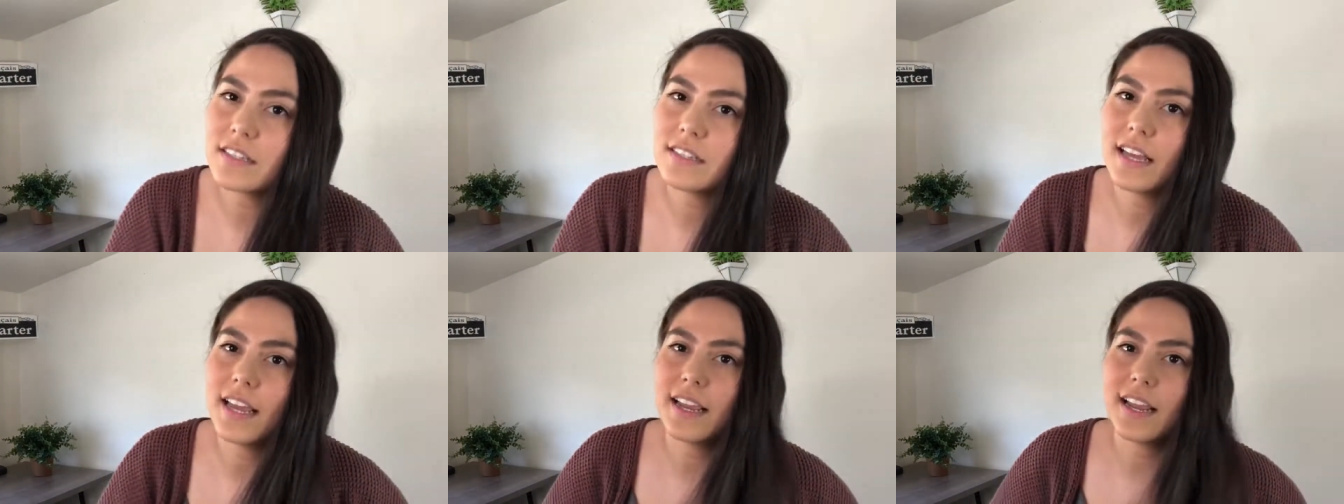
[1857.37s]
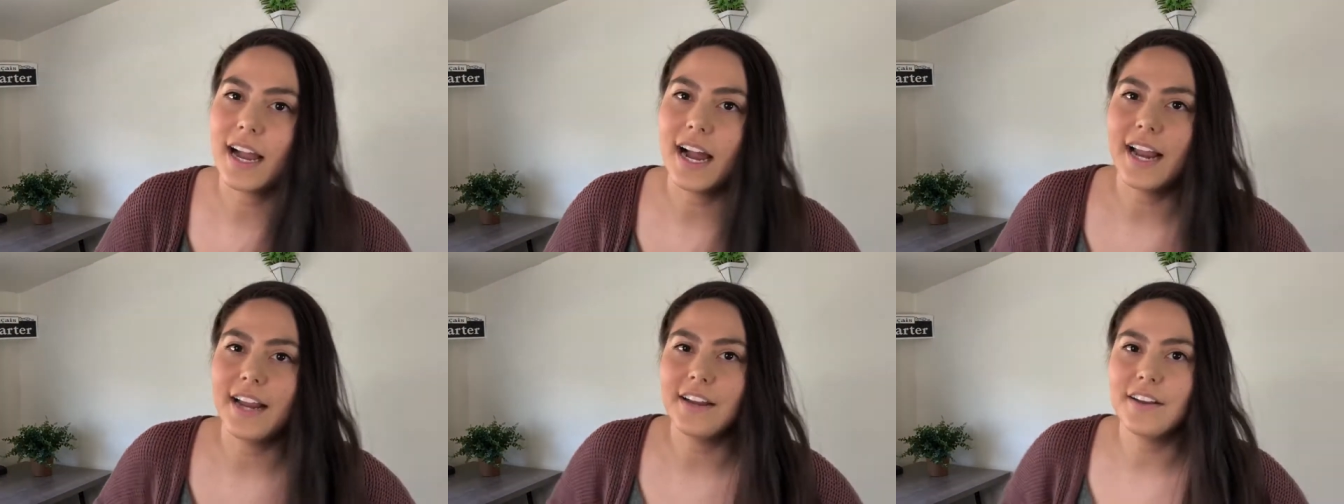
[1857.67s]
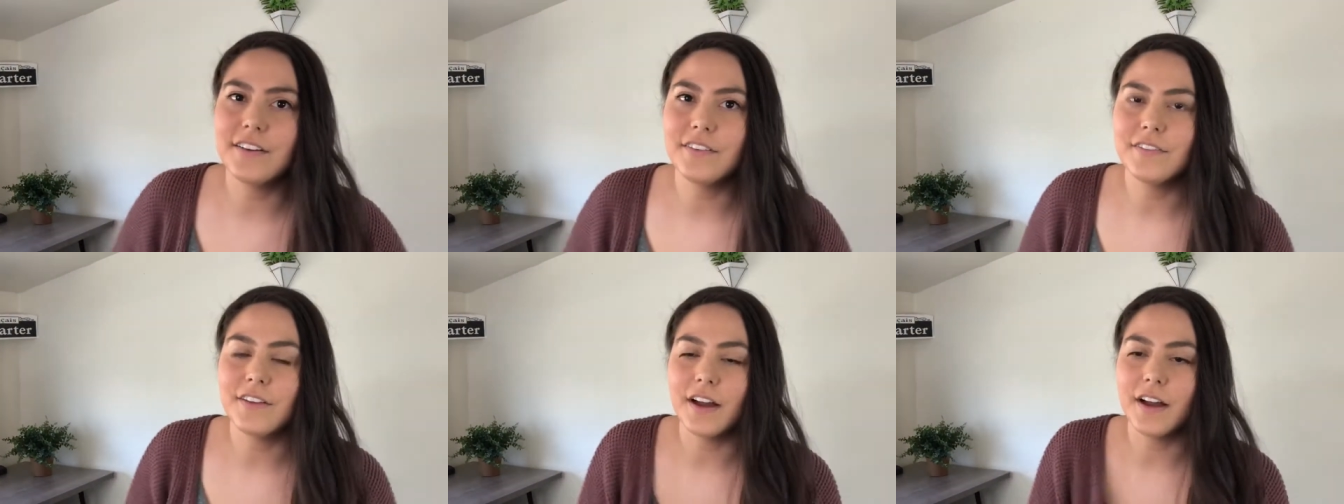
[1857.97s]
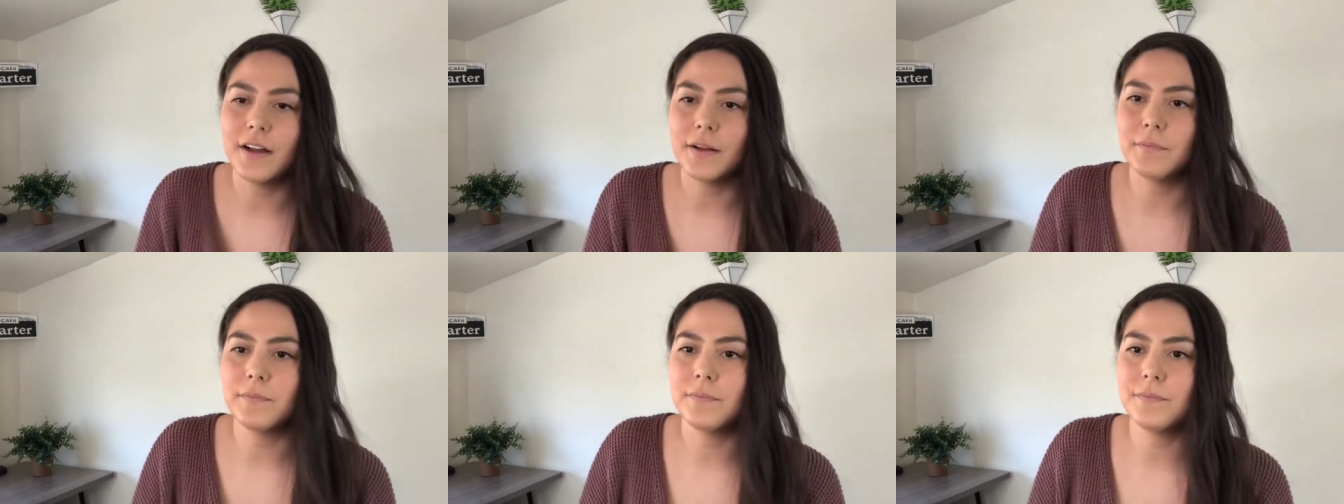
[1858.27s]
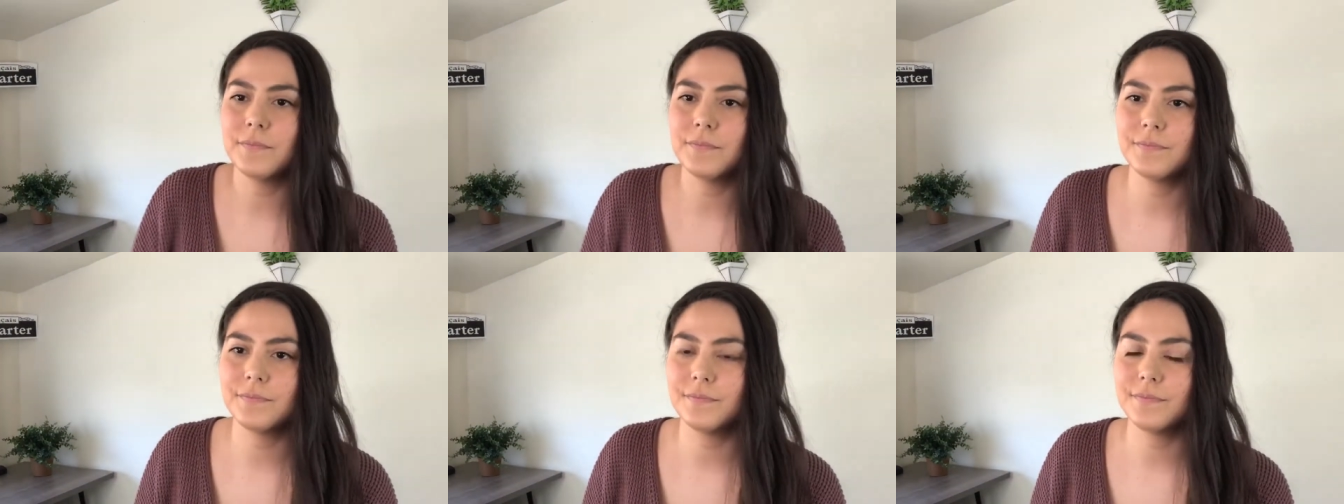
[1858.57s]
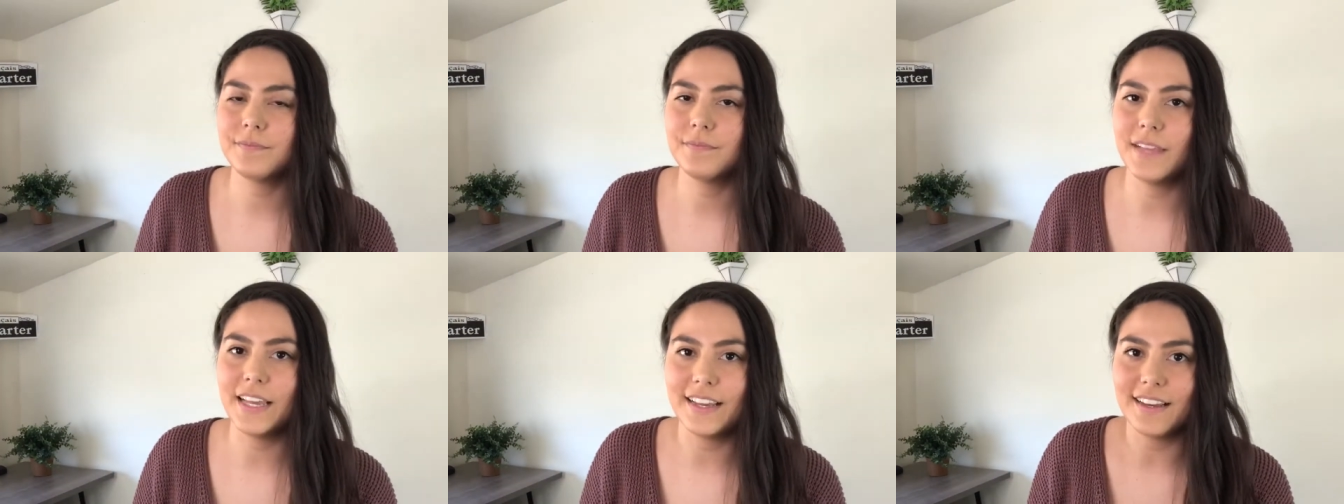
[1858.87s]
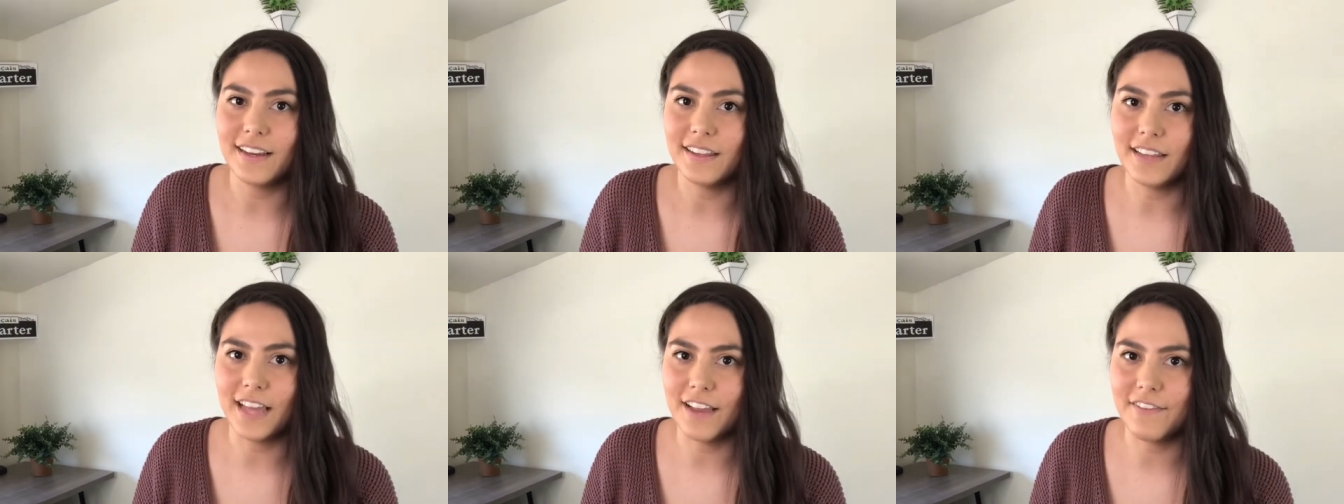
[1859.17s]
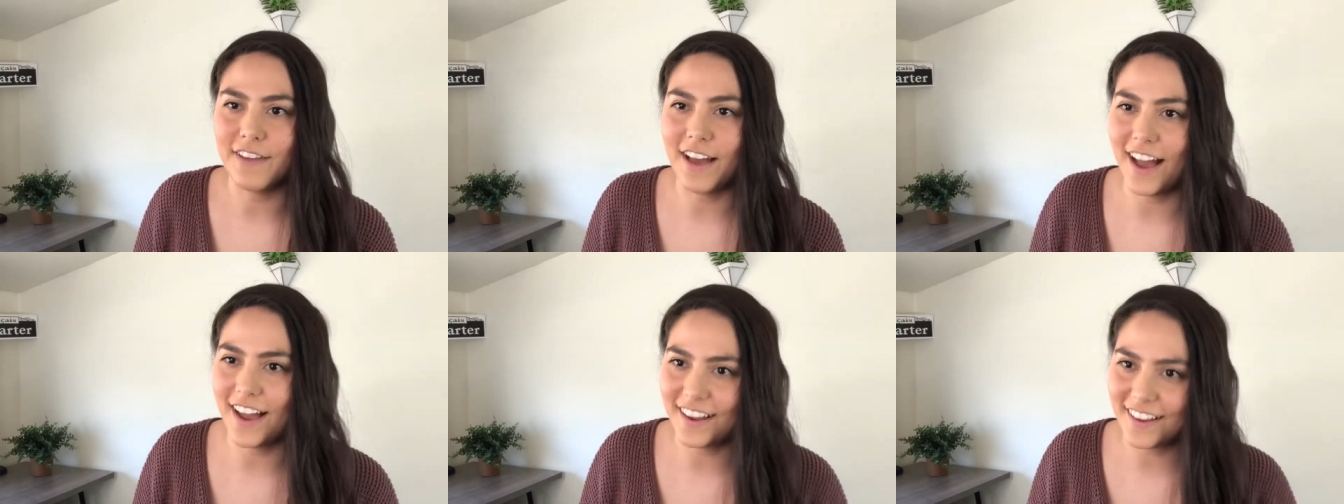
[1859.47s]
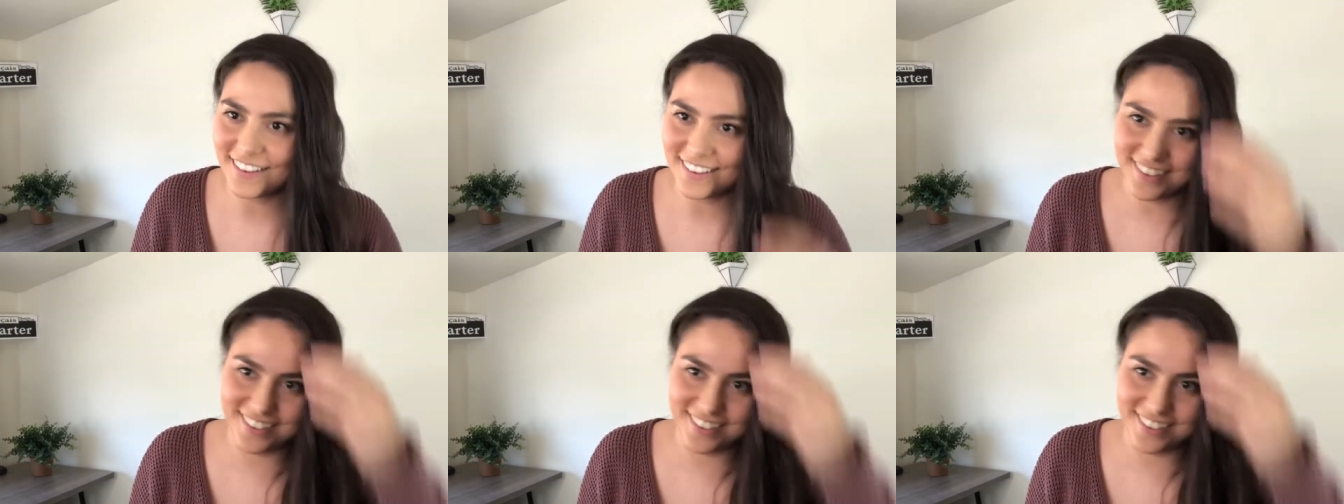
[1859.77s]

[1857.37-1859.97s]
like kind of like a life hack.